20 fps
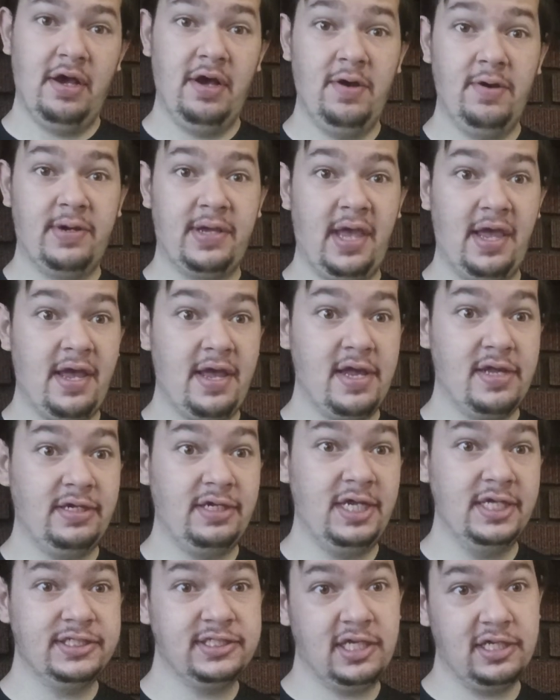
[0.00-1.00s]
Okay,
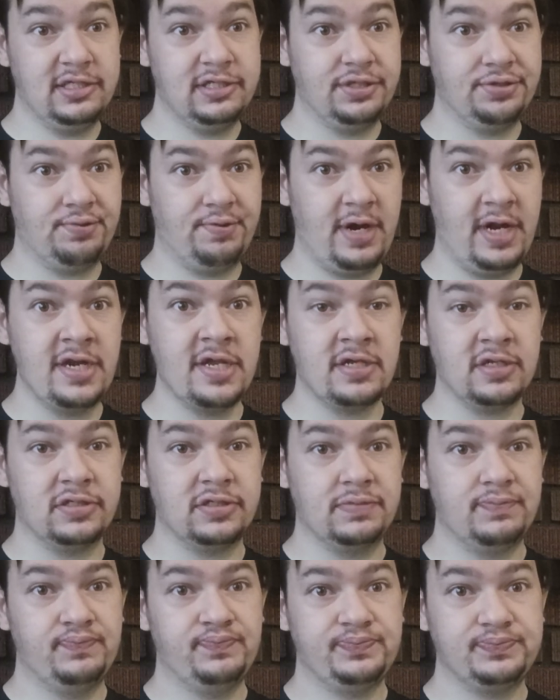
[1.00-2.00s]
let's get to the
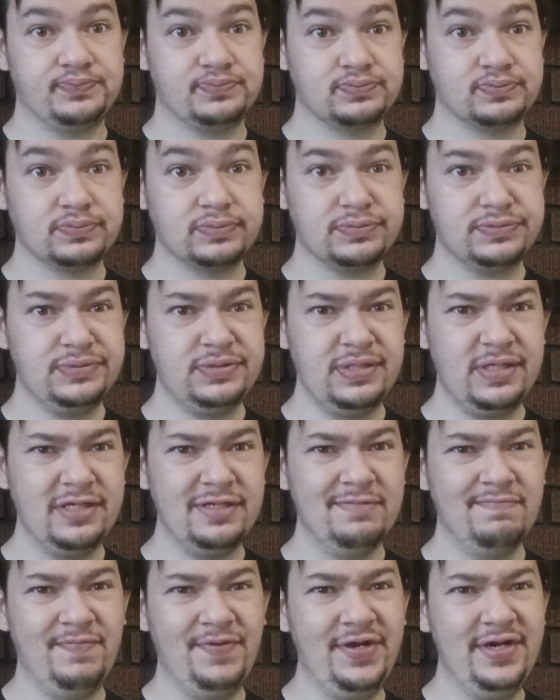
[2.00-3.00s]
ratings.
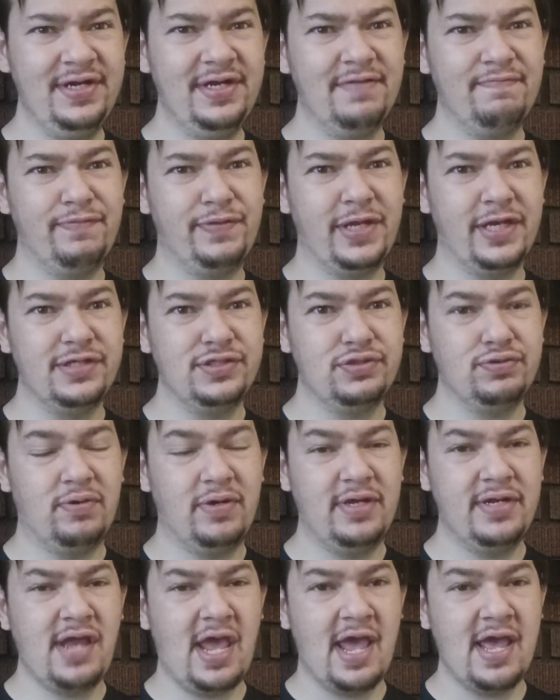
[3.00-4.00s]
I'm going to give this
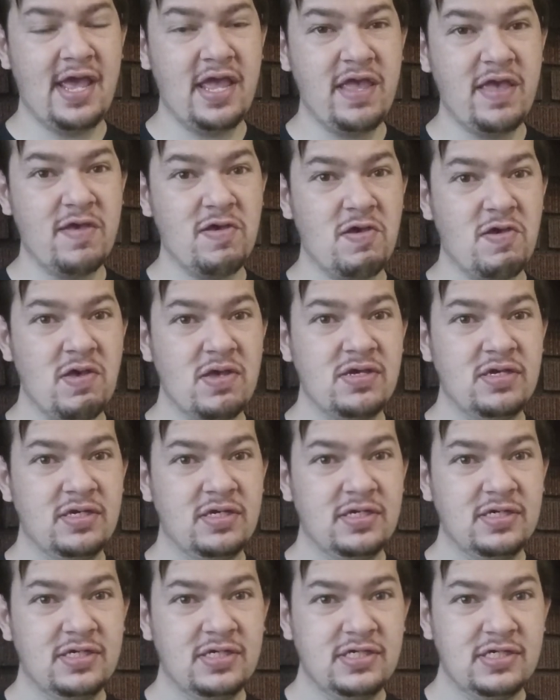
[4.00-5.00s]
one a
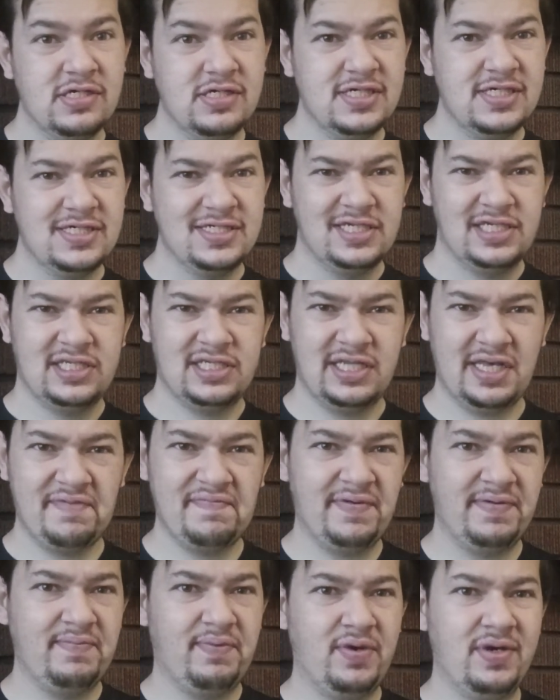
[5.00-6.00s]

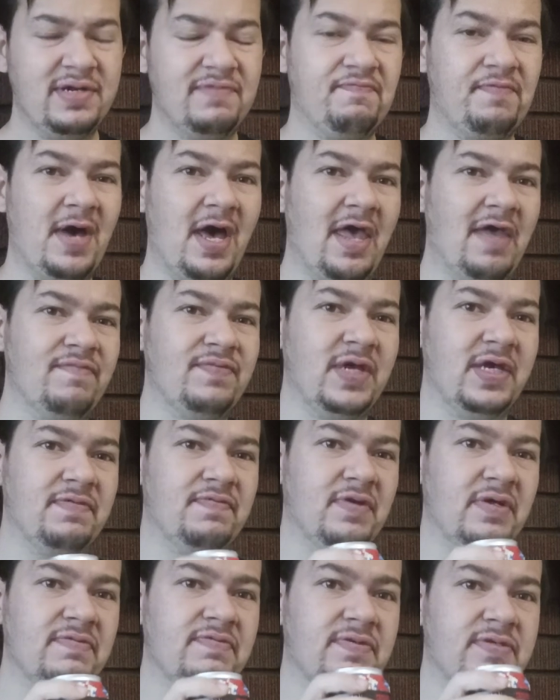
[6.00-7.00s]
7.5
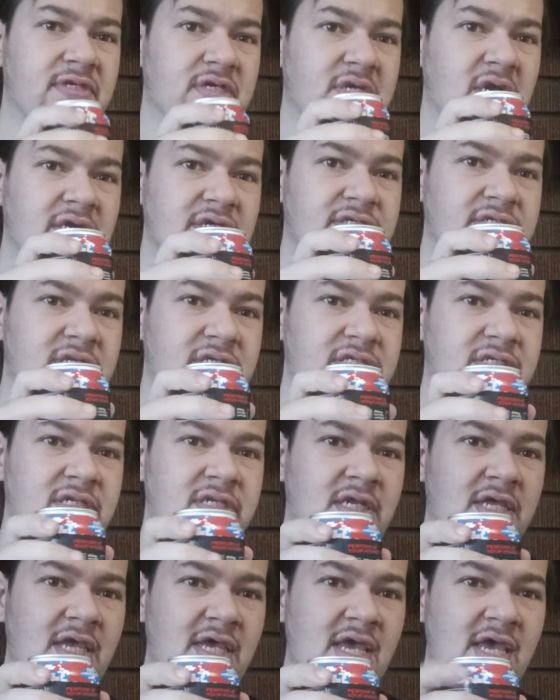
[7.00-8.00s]
Night Plus Mr.
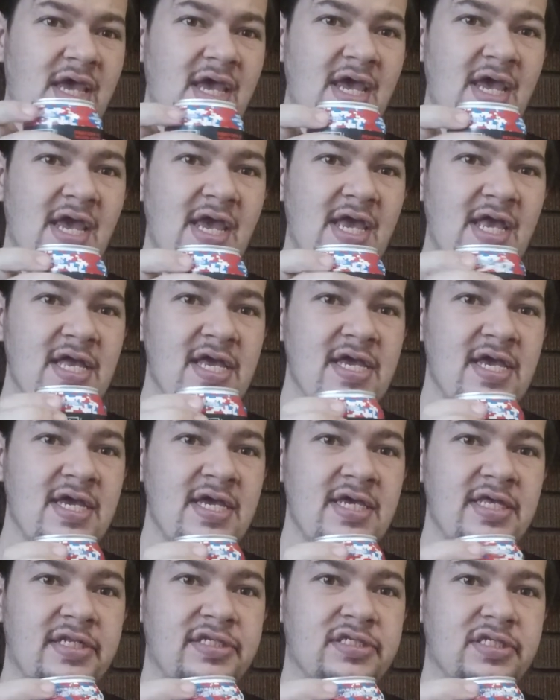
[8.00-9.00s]
Justice.
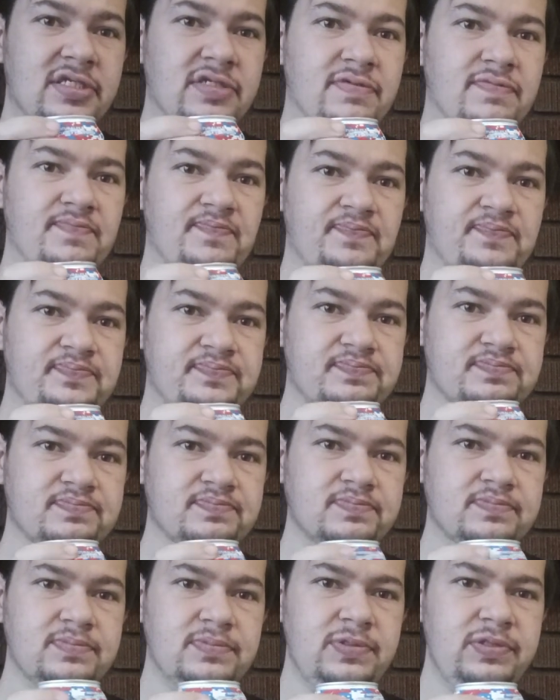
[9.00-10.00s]
It's
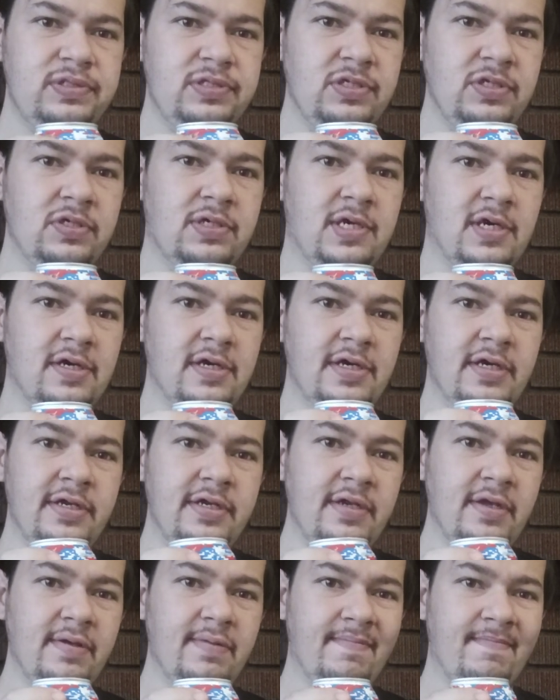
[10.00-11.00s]

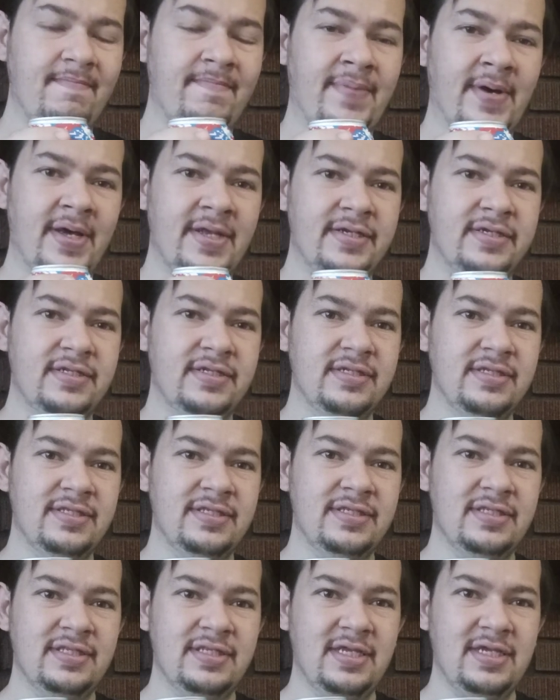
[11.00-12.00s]
good, but
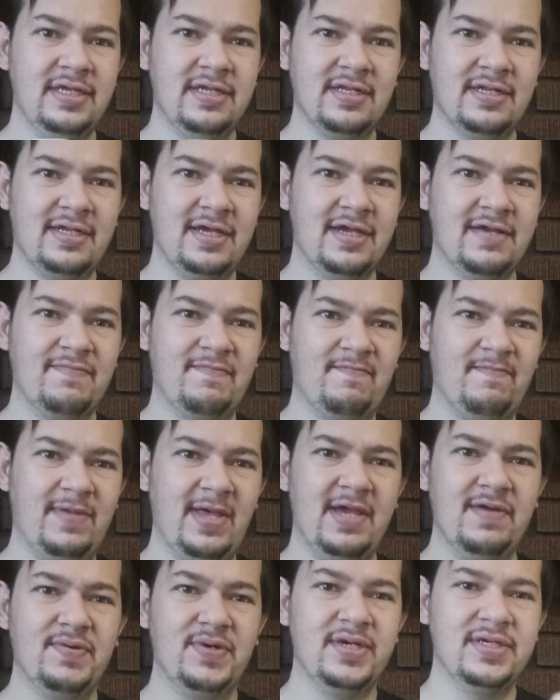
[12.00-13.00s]
the, like,
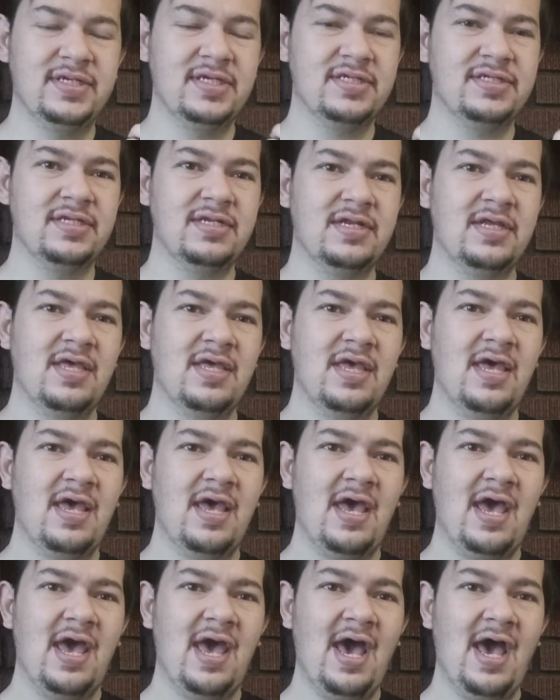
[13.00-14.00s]
flavor, it doesn't
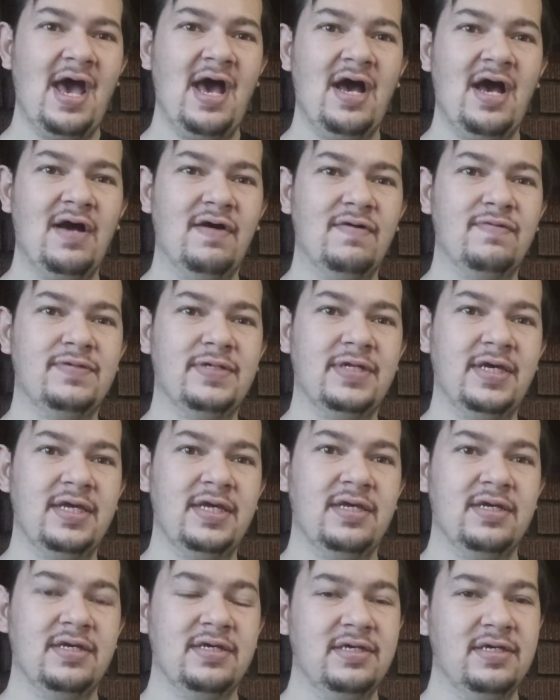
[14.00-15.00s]
have,
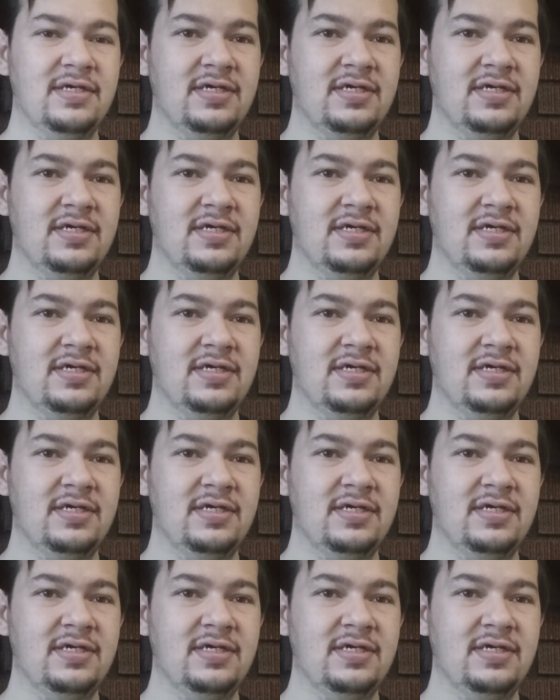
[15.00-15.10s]
like,